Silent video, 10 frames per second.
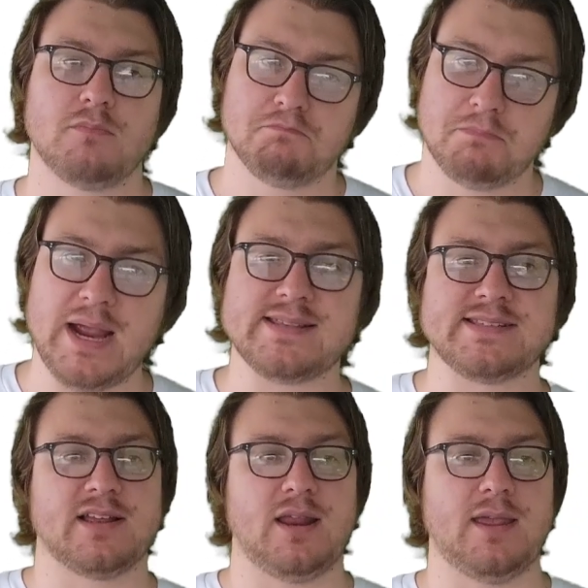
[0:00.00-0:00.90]

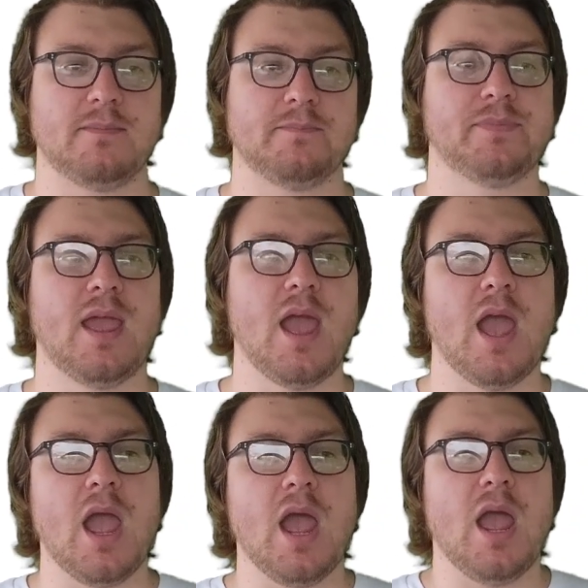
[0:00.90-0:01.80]
basically.
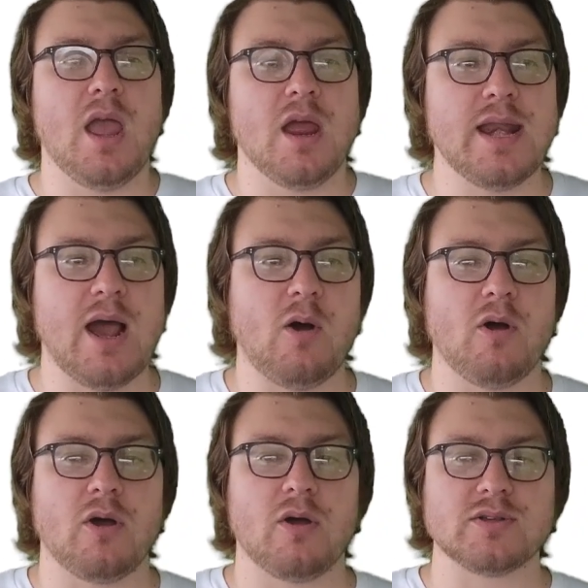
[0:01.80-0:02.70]
Now,
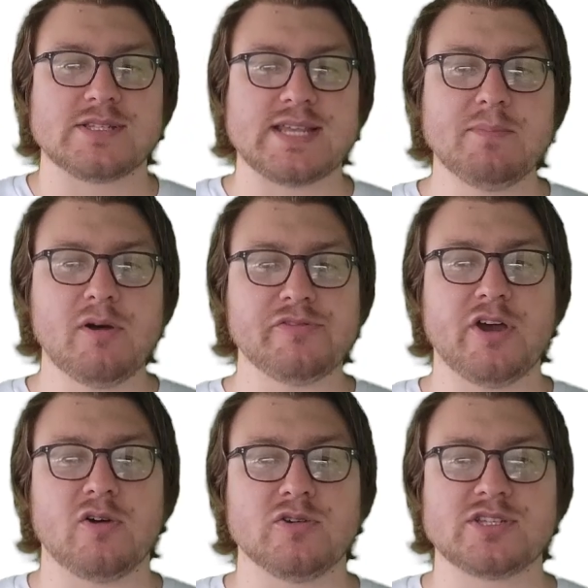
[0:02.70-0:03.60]
some of
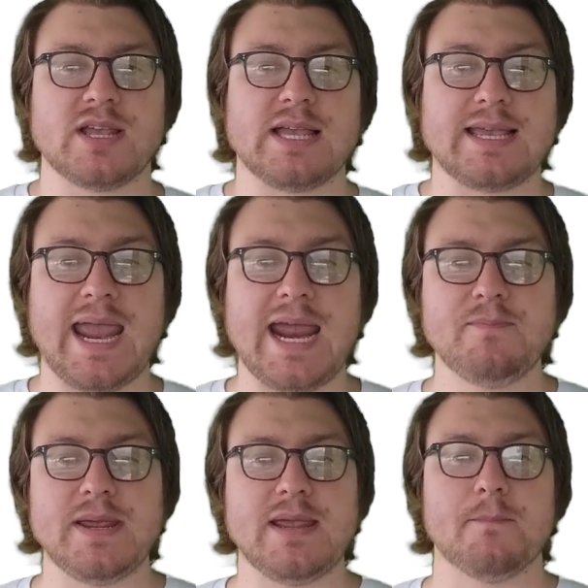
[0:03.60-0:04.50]
those can
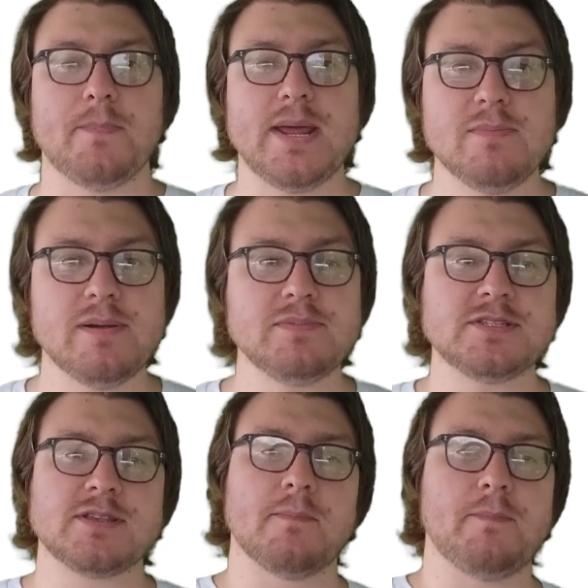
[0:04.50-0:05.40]
be
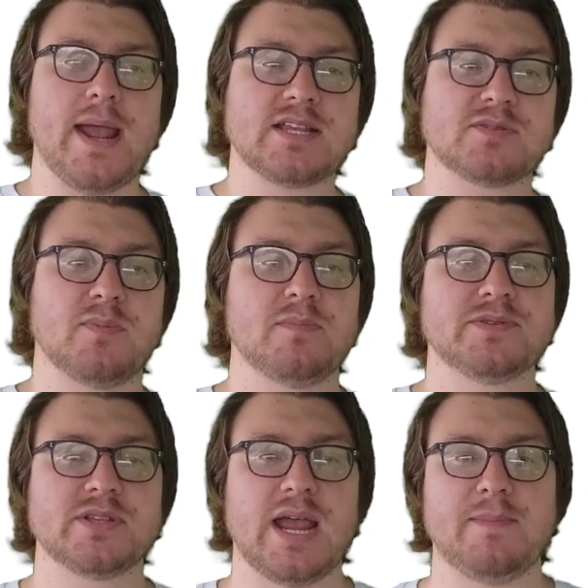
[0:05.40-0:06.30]
minimums,
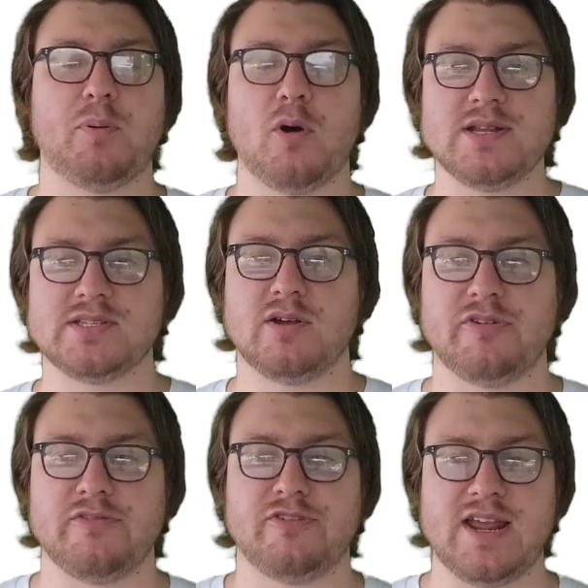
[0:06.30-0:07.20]
maximums, and points of
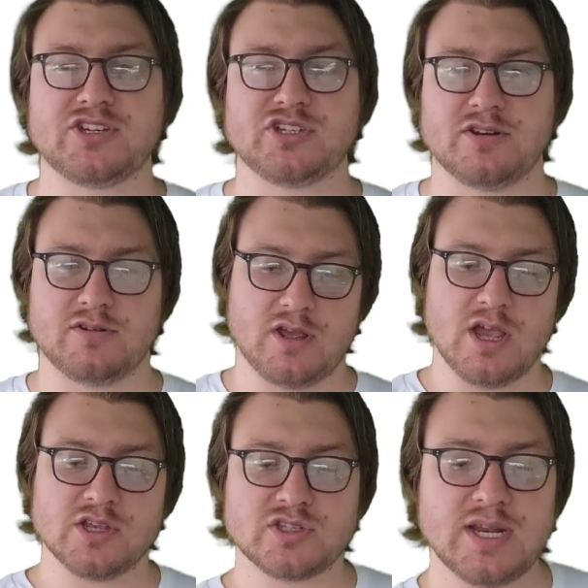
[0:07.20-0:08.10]
inflection.
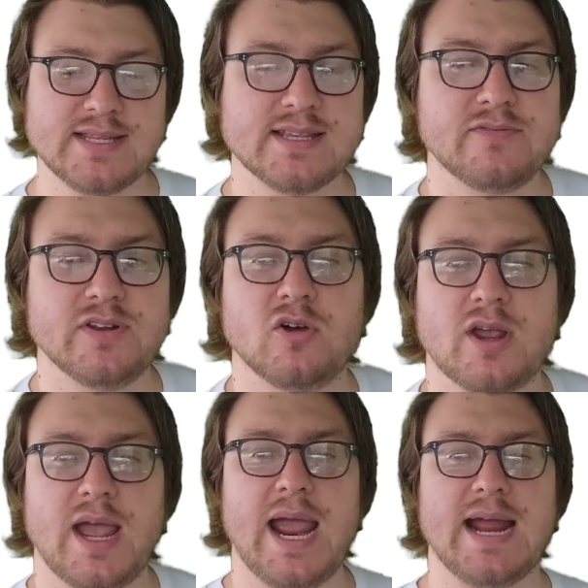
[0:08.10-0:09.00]
So let's have a
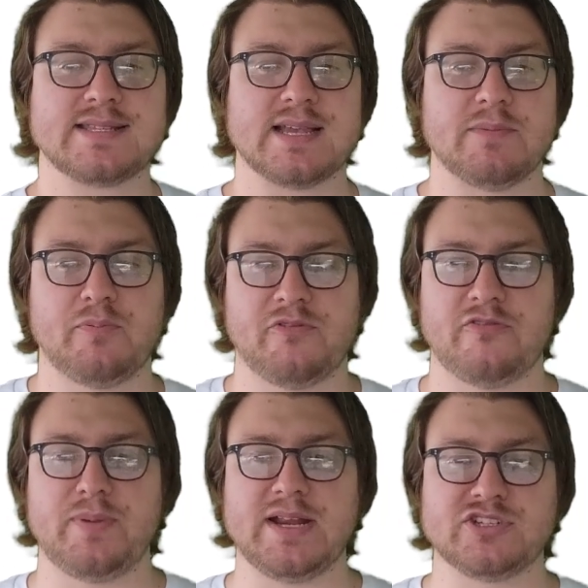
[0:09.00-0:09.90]
look at some
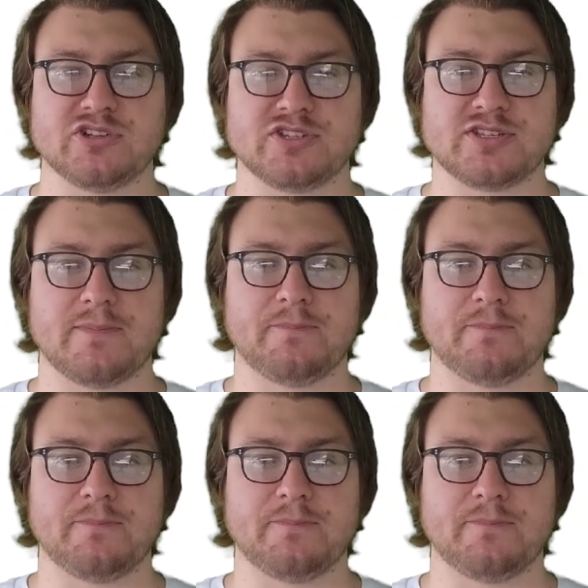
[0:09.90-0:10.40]
pictures.